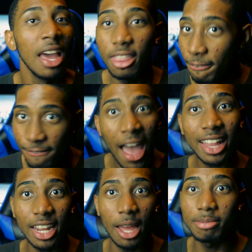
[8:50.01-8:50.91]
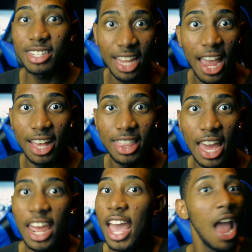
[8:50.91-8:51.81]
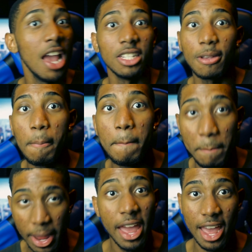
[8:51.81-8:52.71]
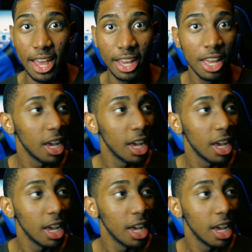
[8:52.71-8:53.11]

the fact that I'm saying that is big,